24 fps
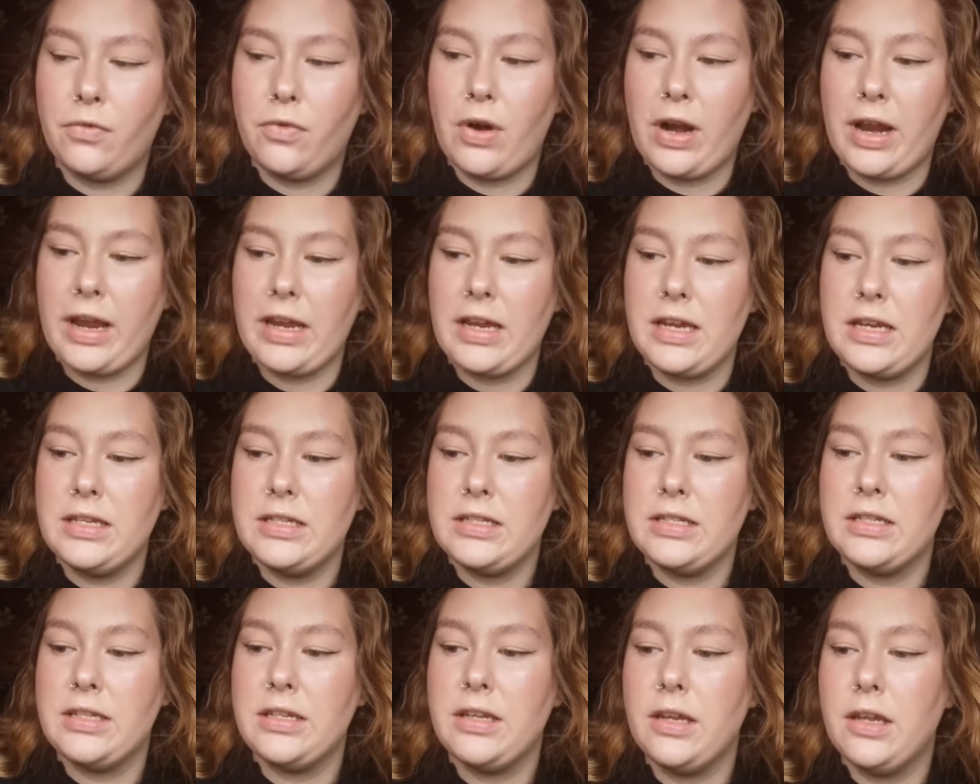
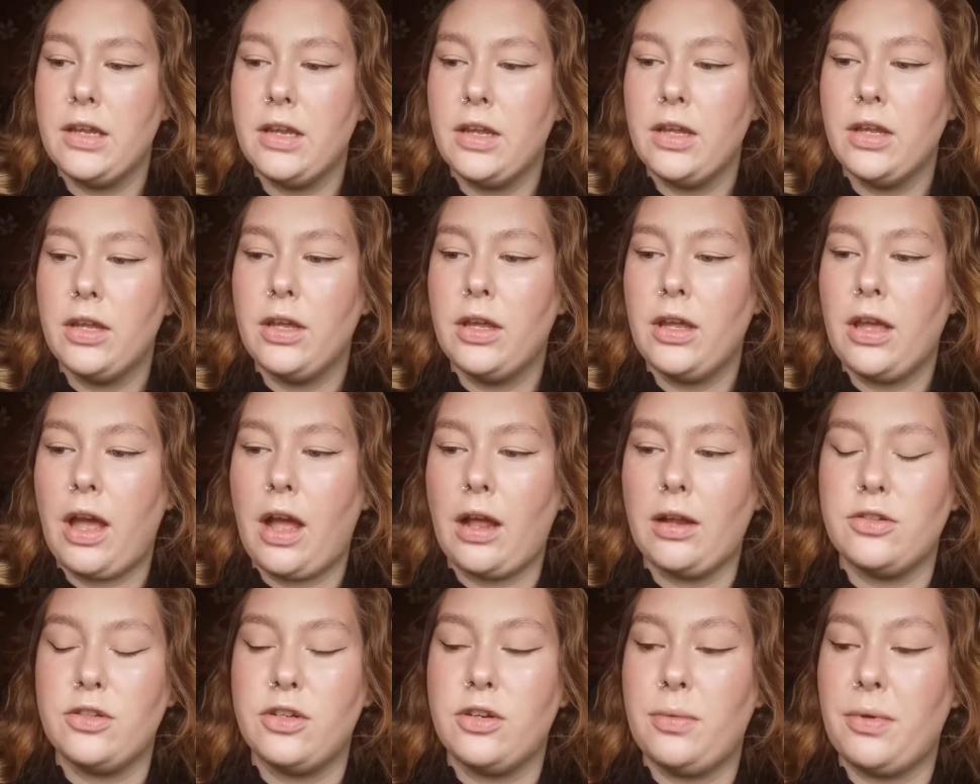Right.
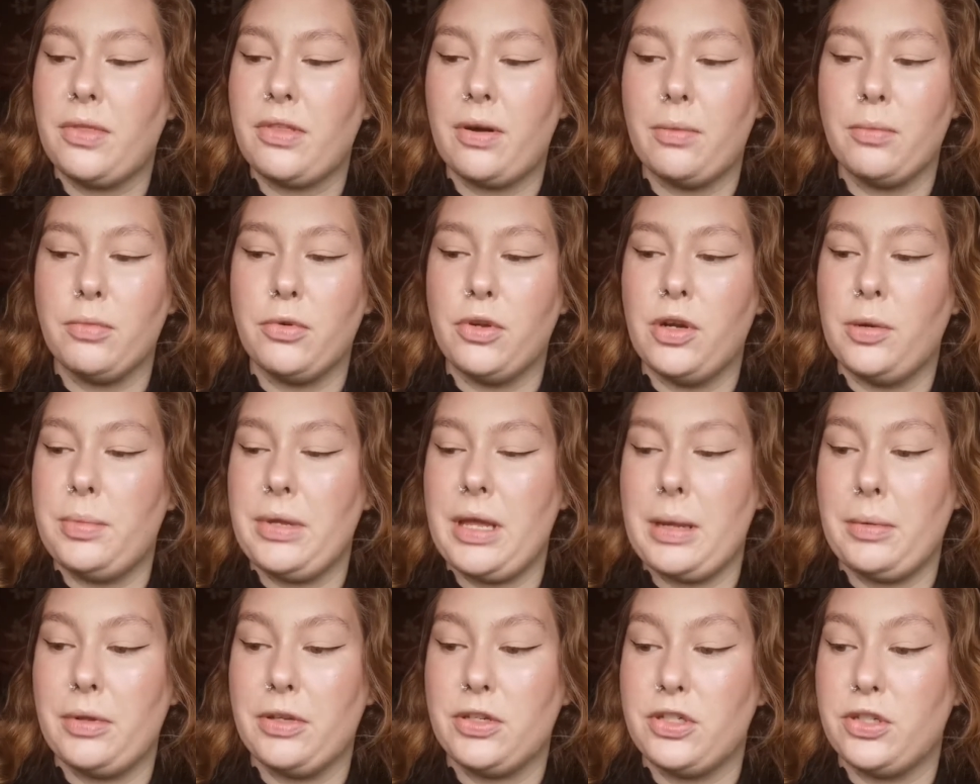I don't know whether I'm going to
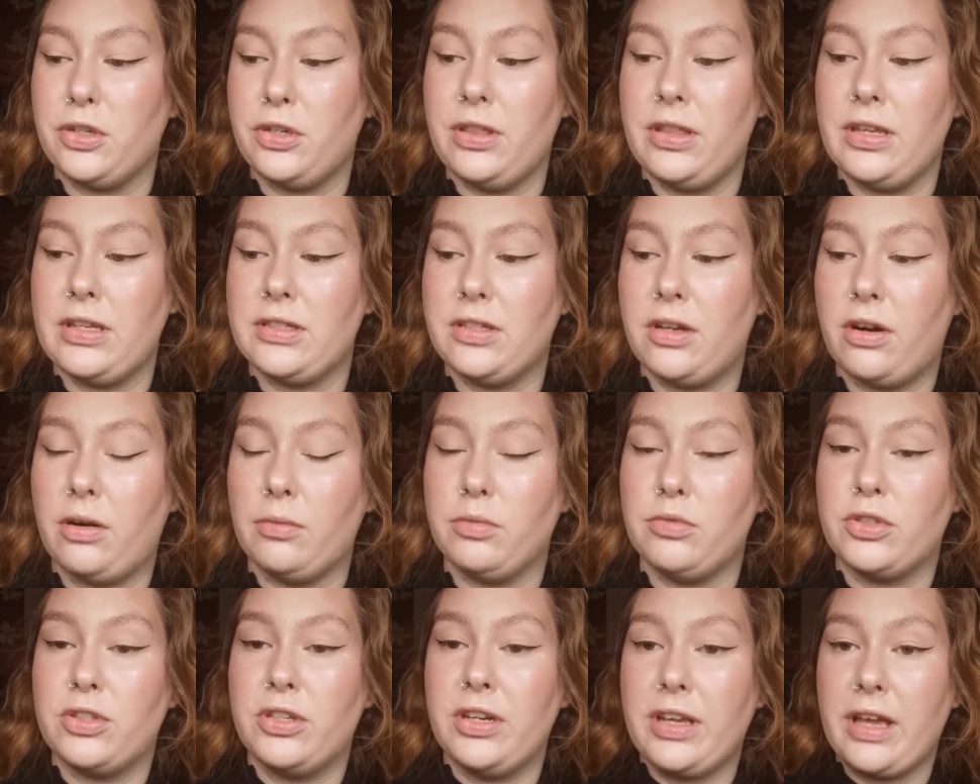be able to show you this or
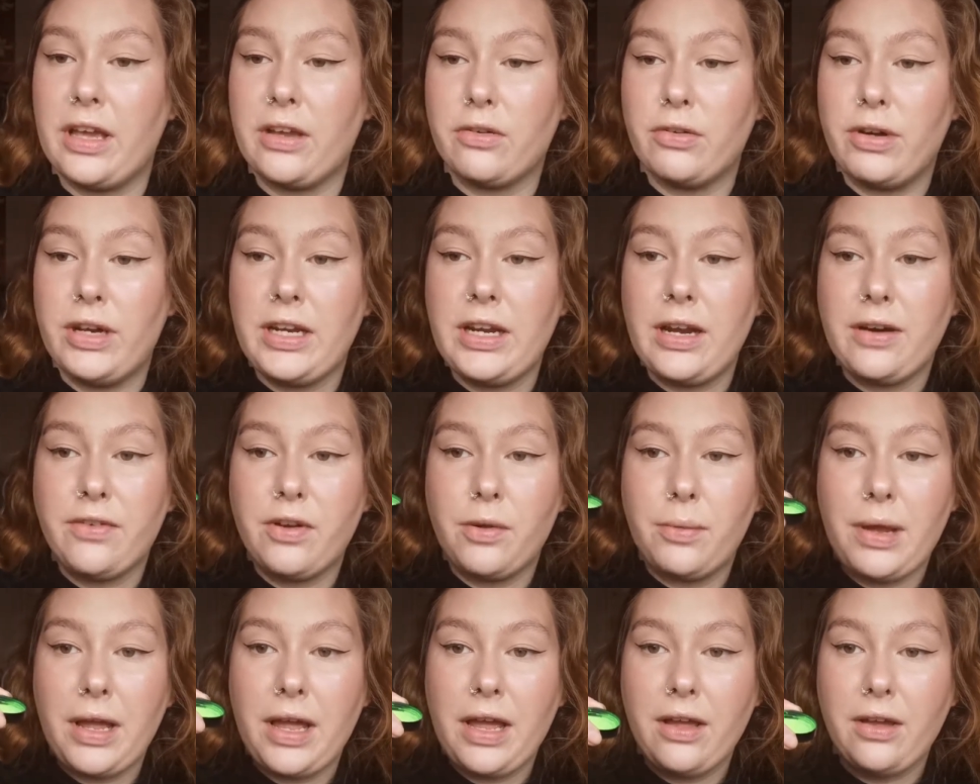I'm just going to get green
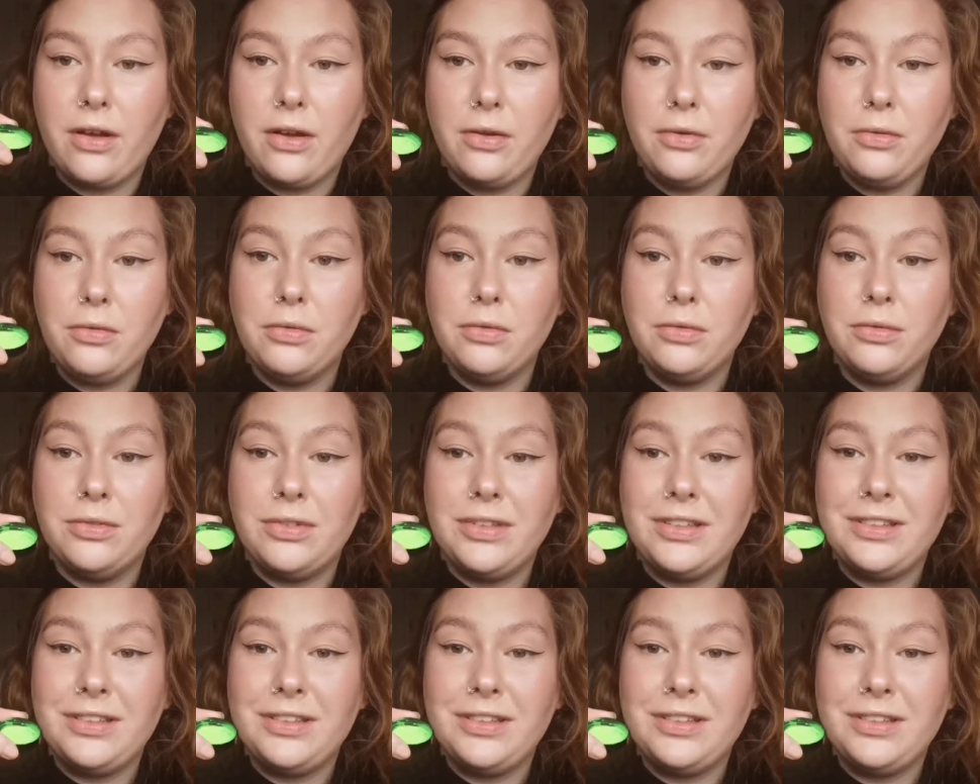everywhere. Oh.